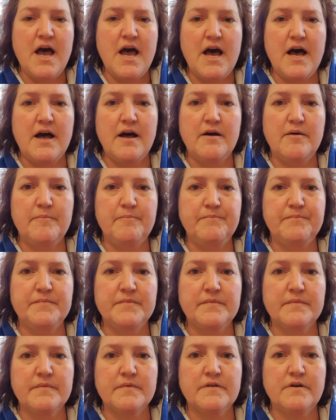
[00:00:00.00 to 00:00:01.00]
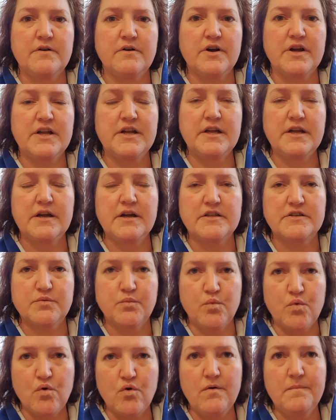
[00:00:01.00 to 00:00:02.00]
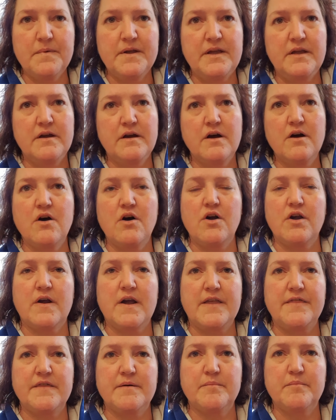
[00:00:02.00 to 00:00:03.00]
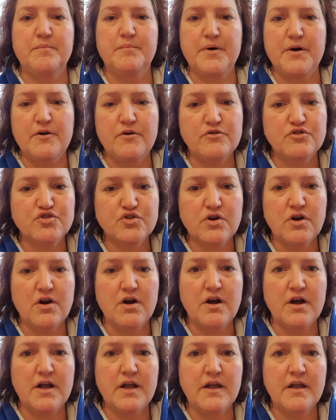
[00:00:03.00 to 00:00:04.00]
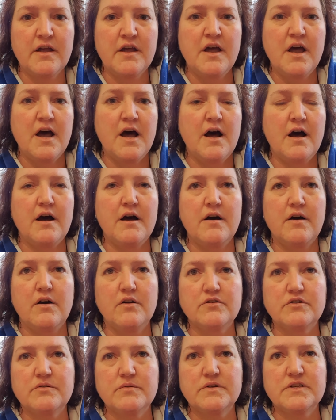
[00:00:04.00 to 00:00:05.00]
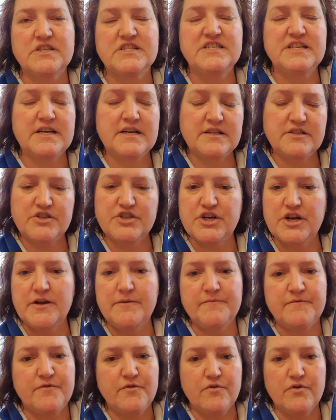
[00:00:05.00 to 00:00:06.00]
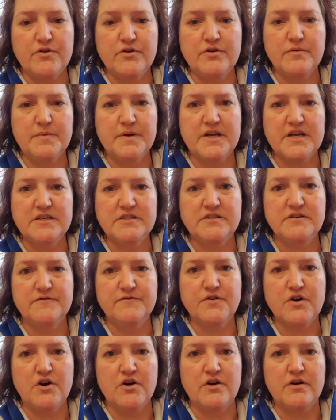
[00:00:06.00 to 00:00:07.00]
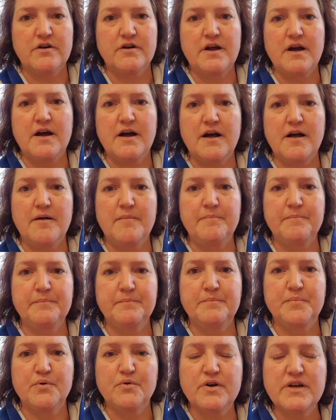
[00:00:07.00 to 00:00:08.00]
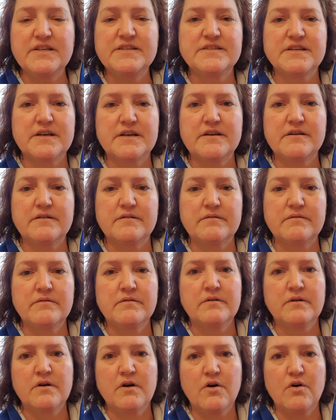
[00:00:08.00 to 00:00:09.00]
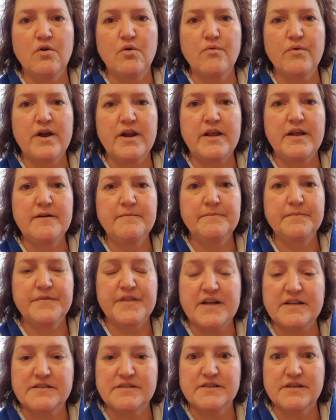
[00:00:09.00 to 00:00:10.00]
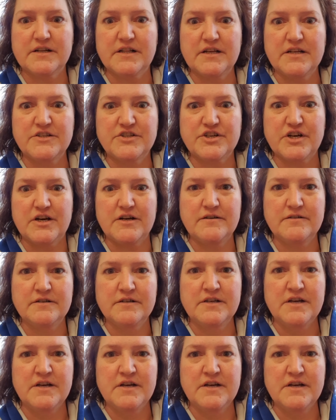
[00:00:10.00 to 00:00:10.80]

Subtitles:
I can, it's warm here, I get them bone dry, I'll do it dead cheap for you, because you've got bookings in already. That's the clincher.